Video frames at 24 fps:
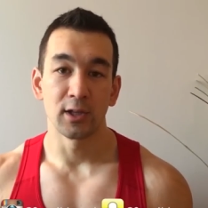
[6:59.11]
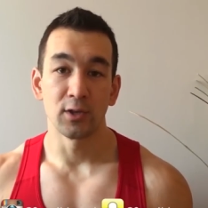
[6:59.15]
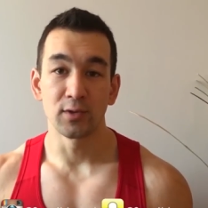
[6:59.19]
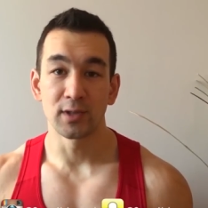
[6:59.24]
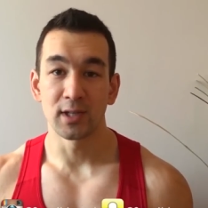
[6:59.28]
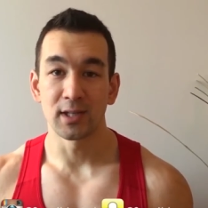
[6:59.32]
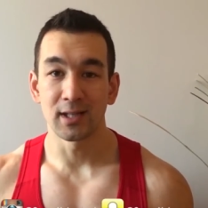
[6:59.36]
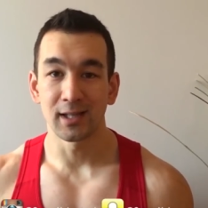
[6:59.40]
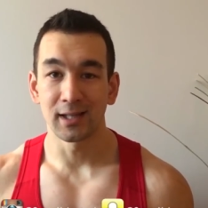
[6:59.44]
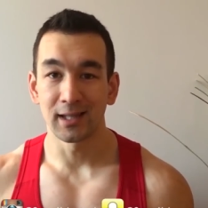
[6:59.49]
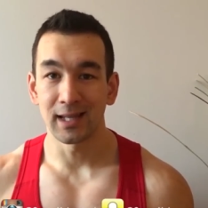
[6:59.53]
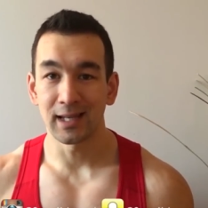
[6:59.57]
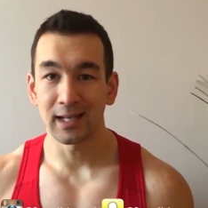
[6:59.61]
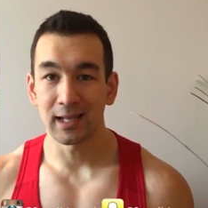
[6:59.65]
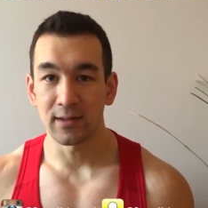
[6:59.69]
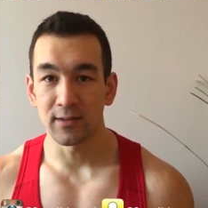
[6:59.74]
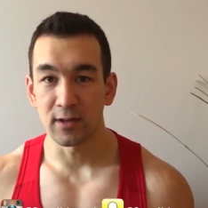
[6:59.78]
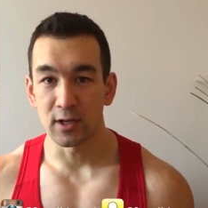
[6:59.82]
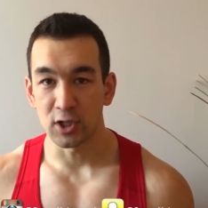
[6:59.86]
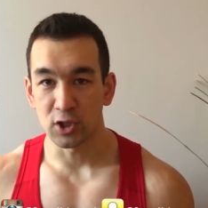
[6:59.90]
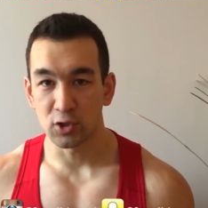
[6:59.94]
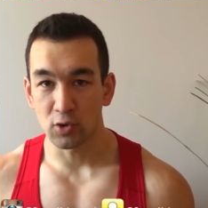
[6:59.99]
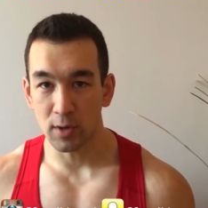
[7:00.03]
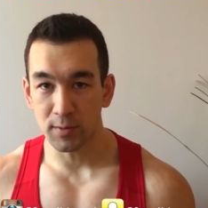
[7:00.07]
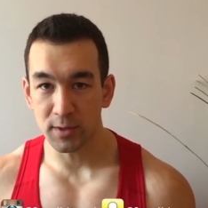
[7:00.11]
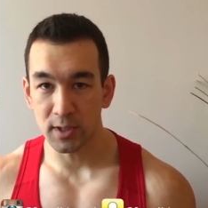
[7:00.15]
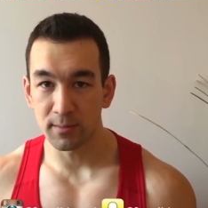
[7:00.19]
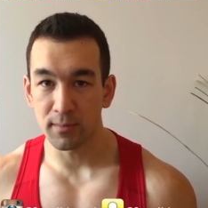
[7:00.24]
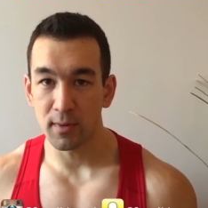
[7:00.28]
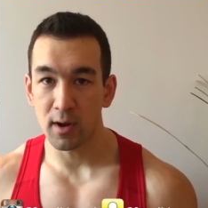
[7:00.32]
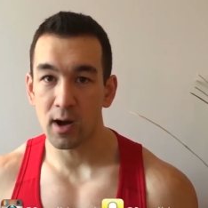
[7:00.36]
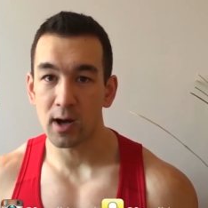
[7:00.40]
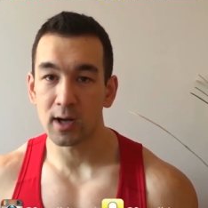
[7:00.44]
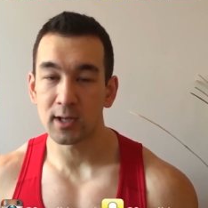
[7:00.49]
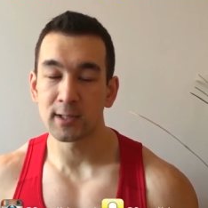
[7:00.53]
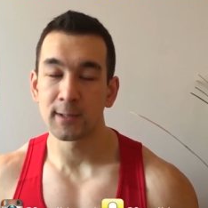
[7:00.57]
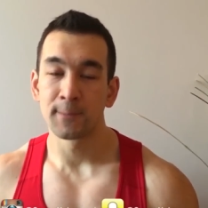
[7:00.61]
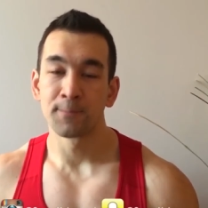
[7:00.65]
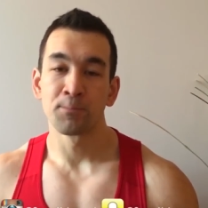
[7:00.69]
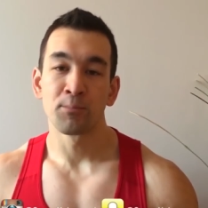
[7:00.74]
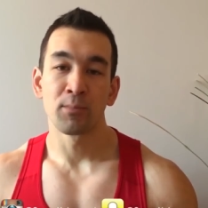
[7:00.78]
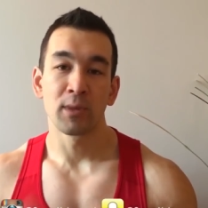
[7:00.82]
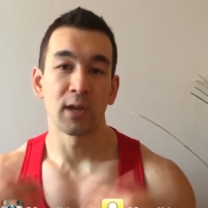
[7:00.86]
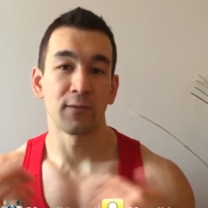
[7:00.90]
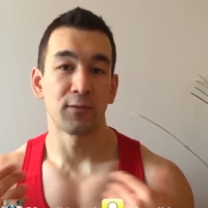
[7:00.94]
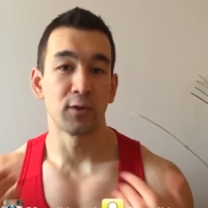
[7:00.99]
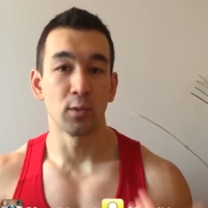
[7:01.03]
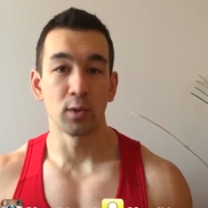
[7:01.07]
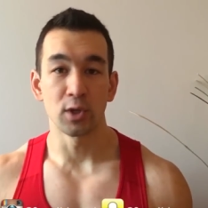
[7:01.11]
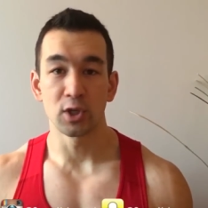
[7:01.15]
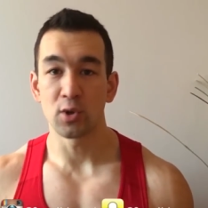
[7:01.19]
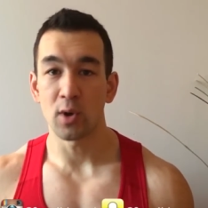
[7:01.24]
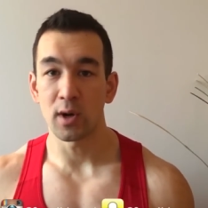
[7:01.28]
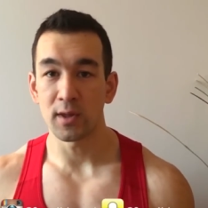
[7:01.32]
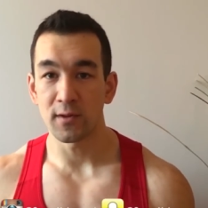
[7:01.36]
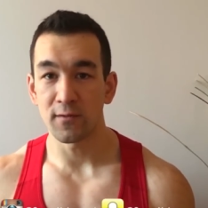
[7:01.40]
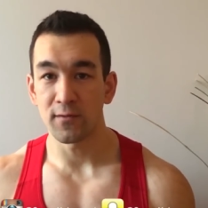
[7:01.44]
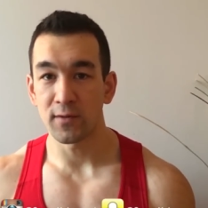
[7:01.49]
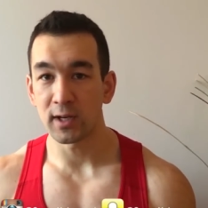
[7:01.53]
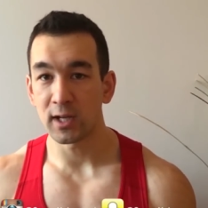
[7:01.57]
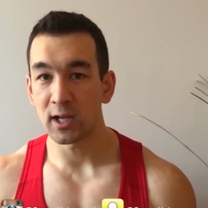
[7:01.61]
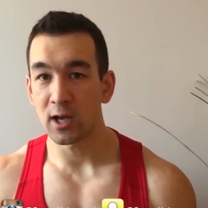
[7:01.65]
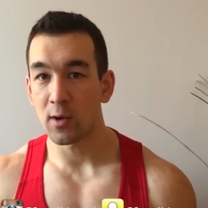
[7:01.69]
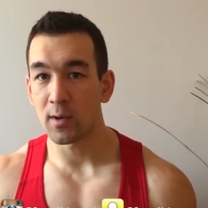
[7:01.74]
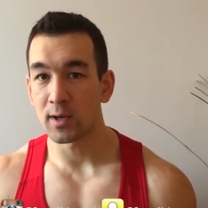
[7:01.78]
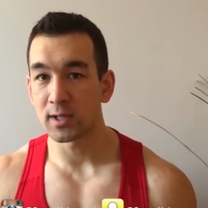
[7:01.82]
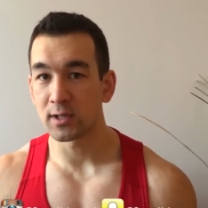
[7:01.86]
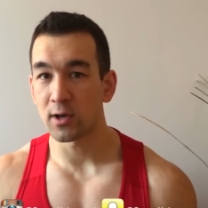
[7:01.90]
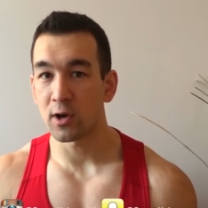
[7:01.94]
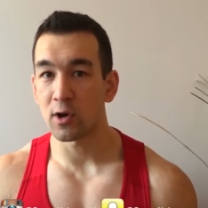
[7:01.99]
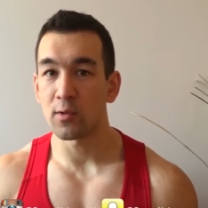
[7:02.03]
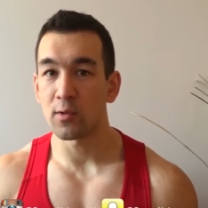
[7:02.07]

using the link in the description box. If you enjoyed the video, as